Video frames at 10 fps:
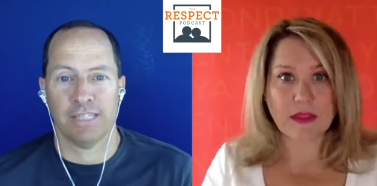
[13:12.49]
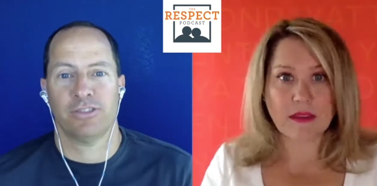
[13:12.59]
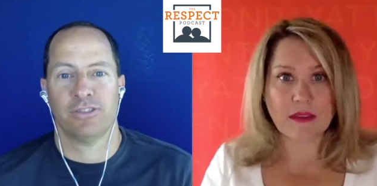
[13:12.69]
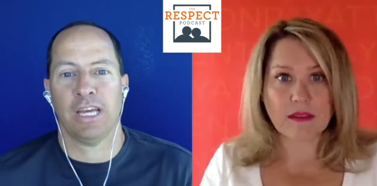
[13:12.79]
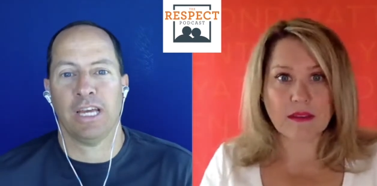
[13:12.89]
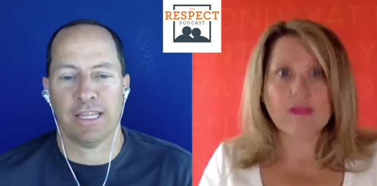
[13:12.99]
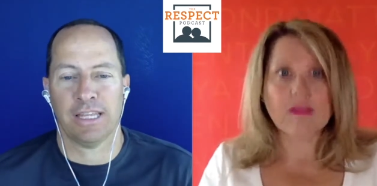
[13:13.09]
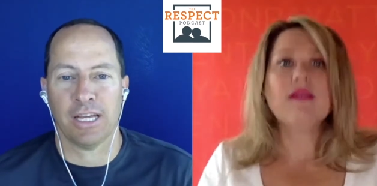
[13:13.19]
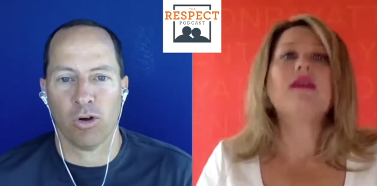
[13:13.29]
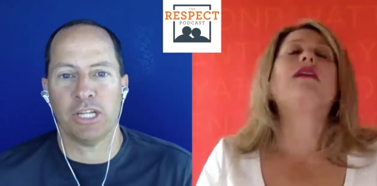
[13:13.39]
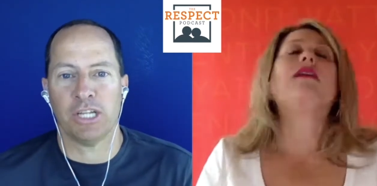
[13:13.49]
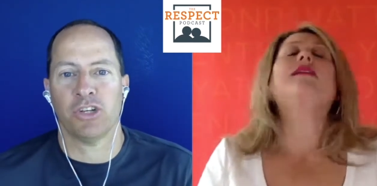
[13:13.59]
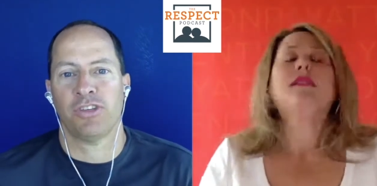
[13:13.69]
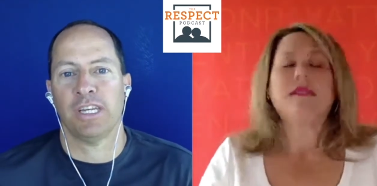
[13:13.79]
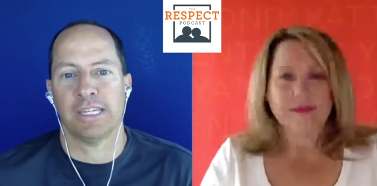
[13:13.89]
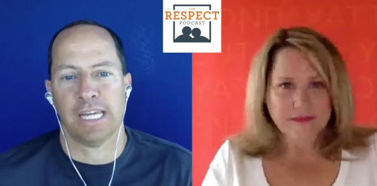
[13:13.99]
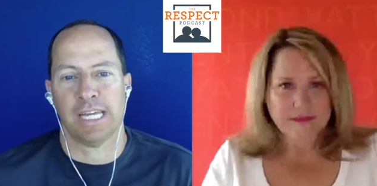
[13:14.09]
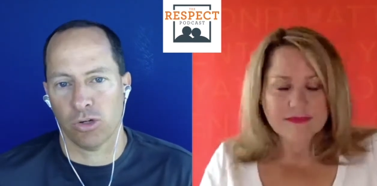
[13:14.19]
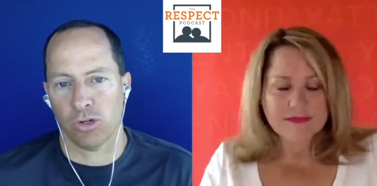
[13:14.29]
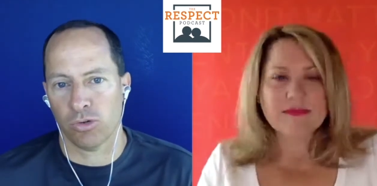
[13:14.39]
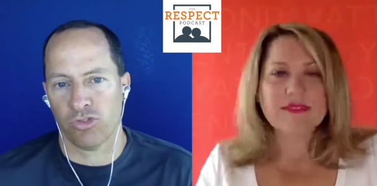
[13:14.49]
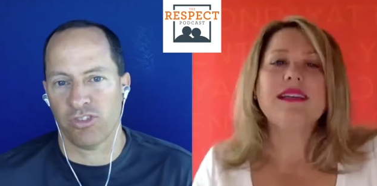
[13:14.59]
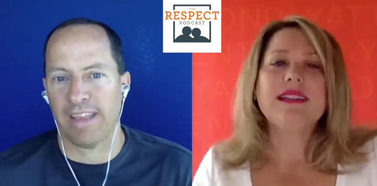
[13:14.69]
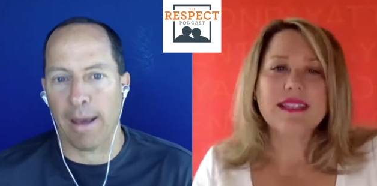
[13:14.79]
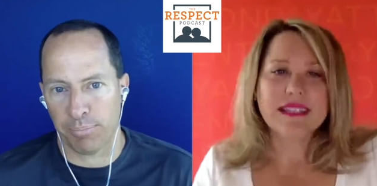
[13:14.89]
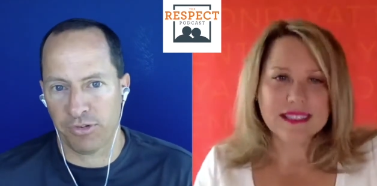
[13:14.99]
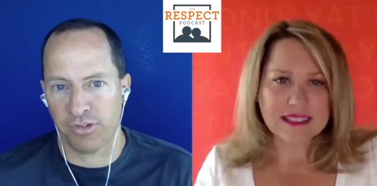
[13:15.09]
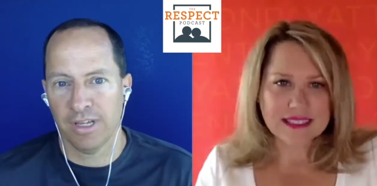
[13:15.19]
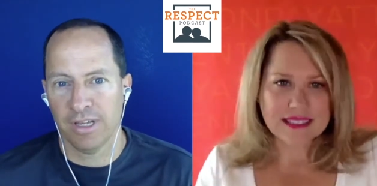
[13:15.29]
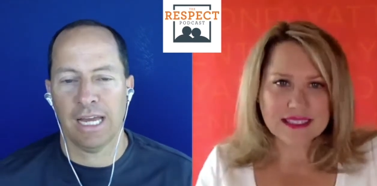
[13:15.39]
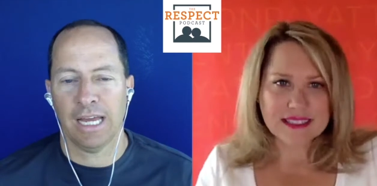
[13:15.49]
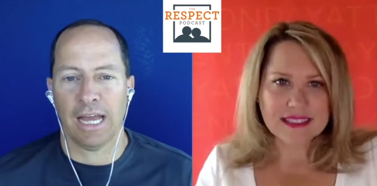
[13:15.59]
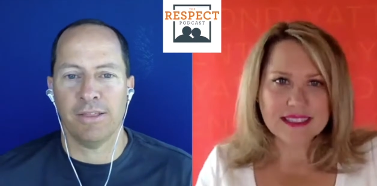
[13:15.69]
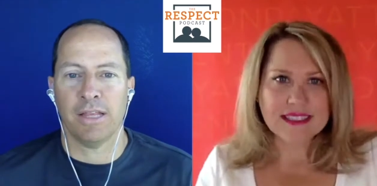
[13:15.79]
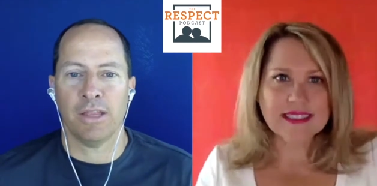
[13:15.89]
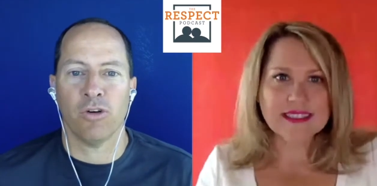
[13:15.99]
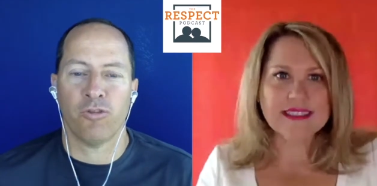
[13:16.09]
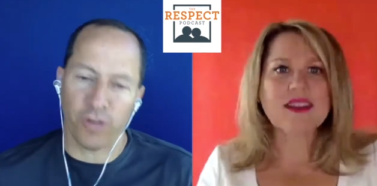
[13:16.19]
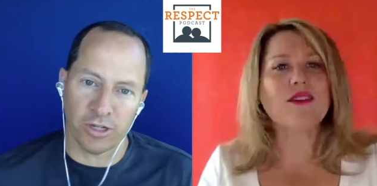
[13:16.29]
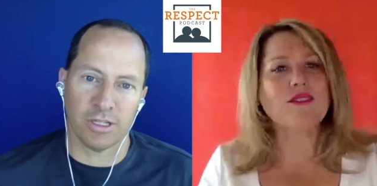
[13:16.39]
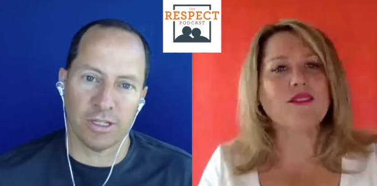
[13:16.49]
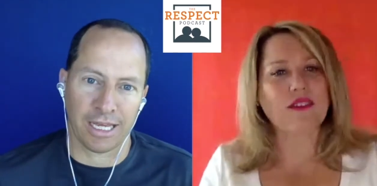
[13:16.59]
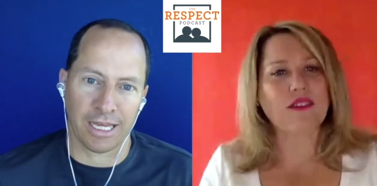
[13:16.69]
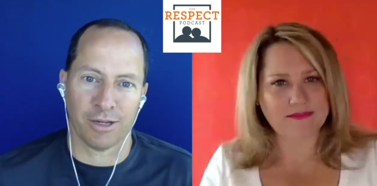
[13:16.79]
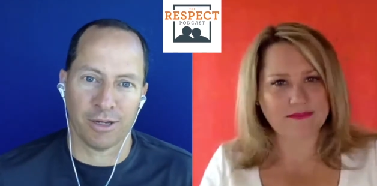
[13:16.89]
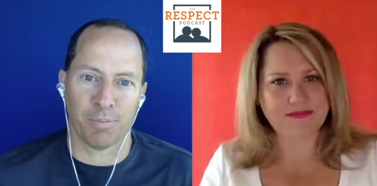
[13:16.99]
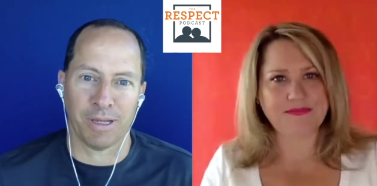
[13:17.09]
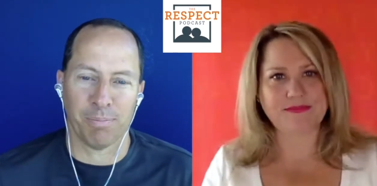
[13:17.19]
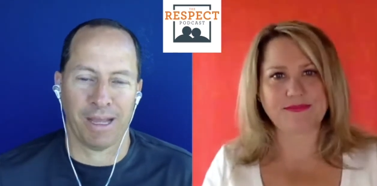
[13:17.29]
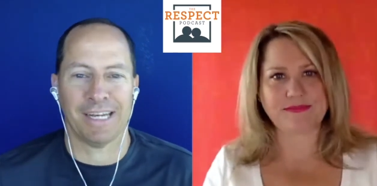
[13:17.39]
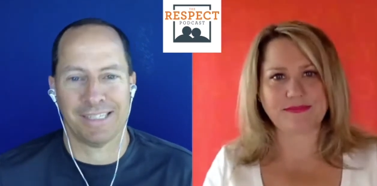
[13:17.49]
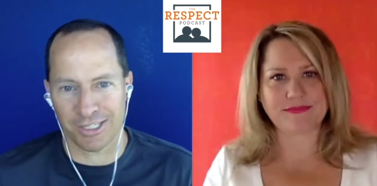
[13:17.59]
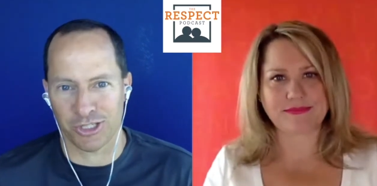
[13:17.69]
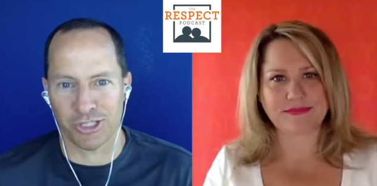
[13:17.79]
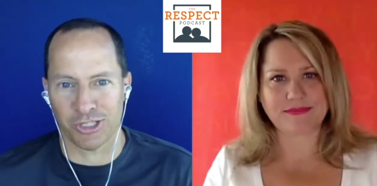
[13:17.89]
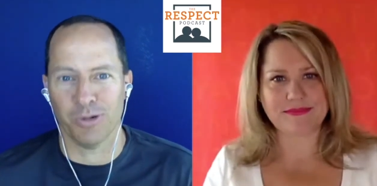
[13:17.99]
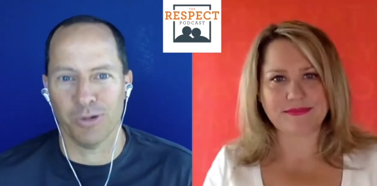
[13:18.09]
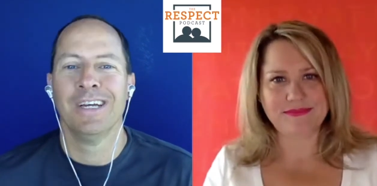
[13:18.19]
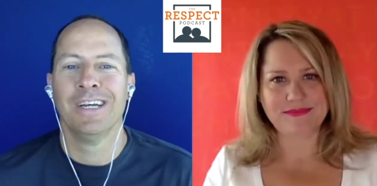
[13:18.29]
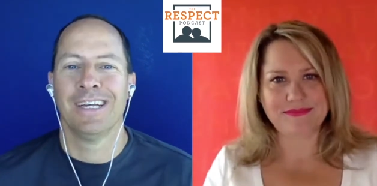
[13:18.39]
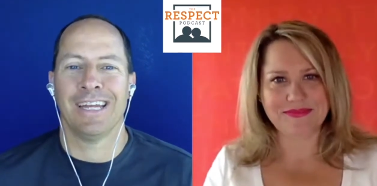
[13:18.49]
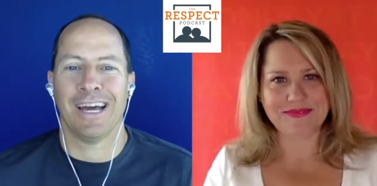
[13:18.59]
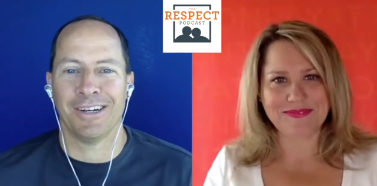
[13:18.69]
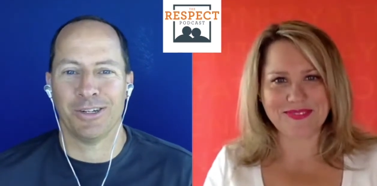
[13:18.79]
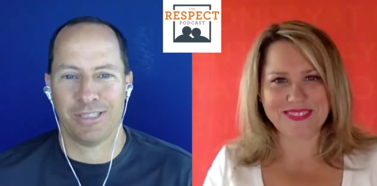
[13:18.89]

Speaker 1: right? So they think, oh, I just need to take those steps. And then they'll feel right. like they're being paid attention to, not